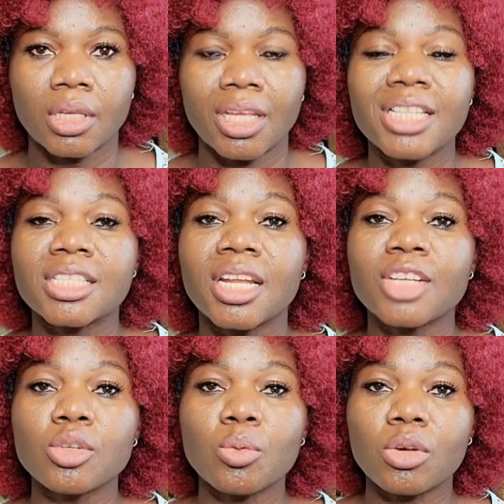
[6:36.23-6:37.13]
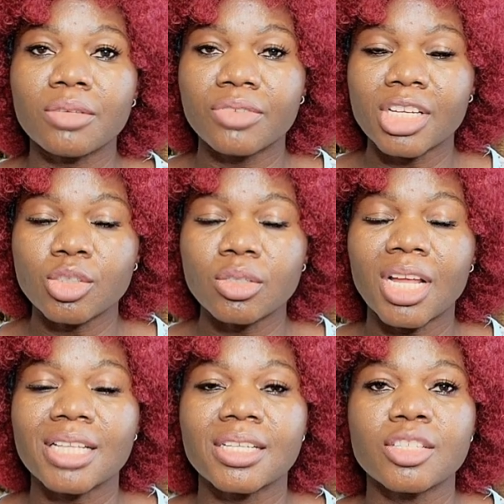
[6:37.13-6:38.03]
International Qualification
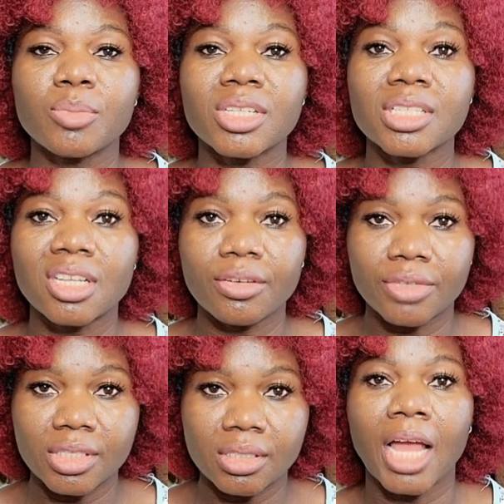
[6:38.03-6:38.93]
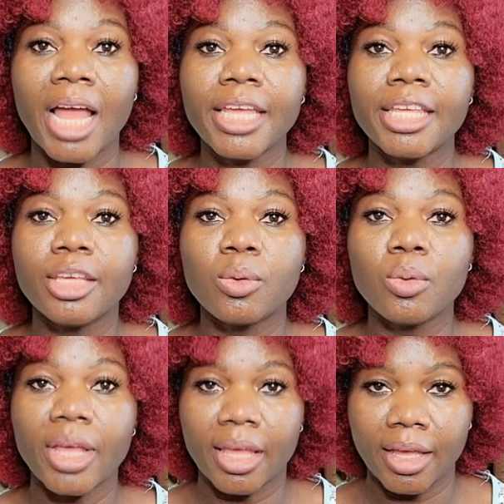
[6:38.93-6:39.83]
Assessment Service,
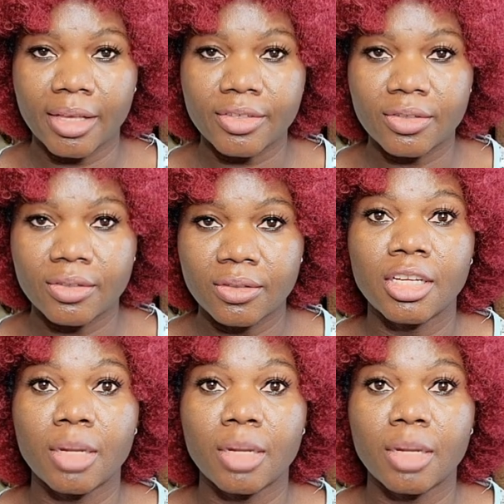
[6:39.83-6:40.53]
IQAS.